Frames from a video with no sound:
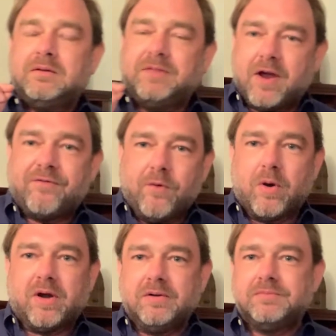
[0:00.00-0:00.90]

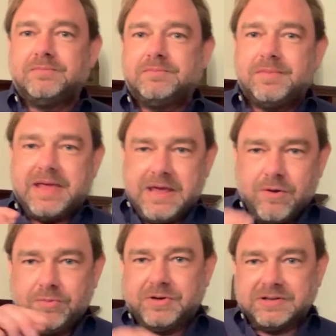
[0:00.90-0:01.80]
Therefore, he
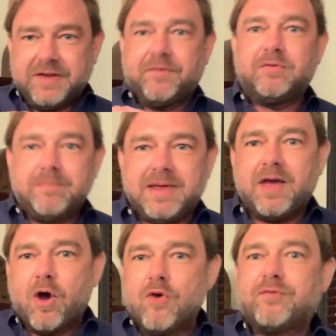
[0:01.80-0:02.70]
who delivered
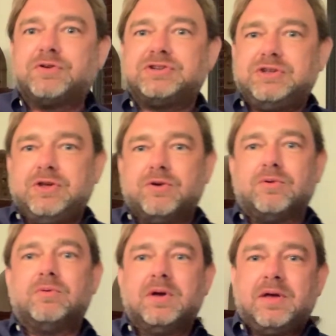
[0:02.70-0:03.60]
me over to
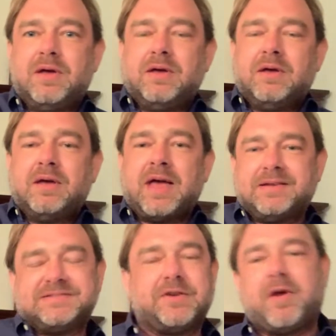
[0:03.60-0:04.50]
you
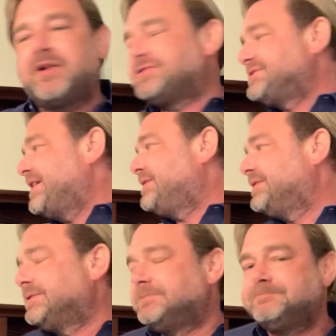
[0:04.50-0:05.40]
has the greater sin.
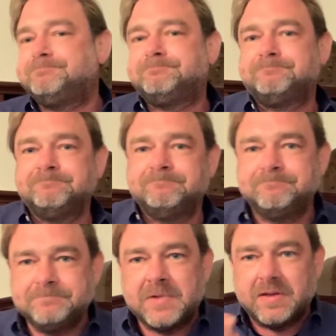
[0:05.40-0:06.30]

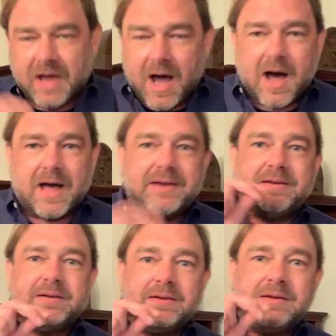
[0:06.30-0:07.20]
God
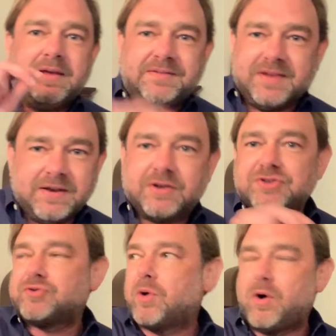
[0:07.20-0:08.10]
is in
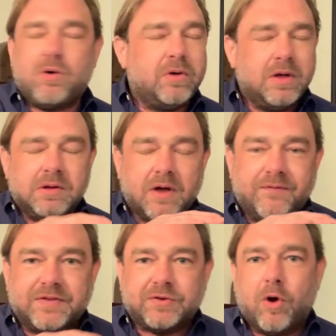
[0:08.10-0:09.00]
control
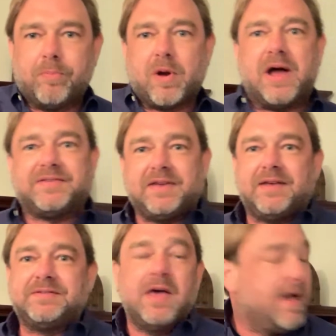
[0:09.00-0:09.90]
of this whole
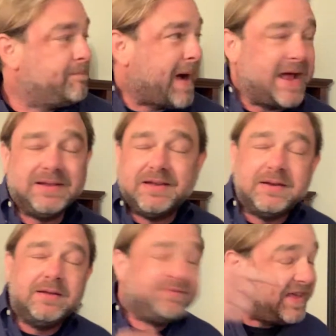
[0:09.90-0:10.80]
process. Pilate
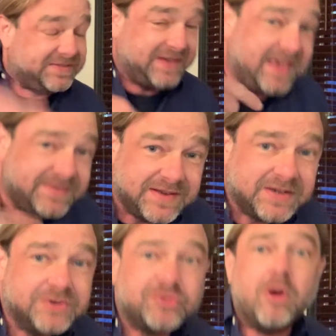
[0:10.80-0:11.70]
thinks he's
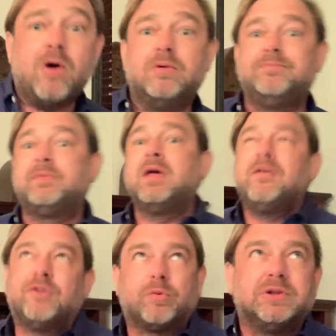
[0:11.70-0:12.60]
in control.
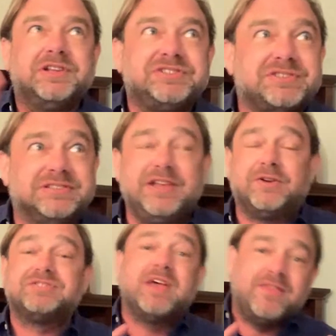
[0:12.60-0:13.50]
The religious
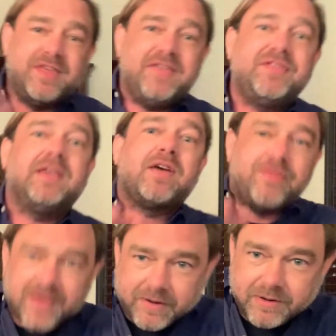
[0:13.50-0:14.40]
leaders, they
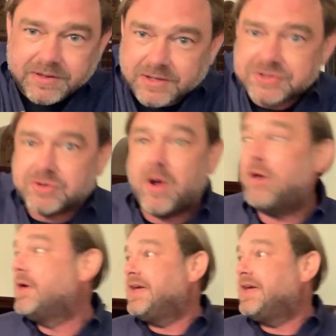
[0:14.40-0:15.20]
think they're in control.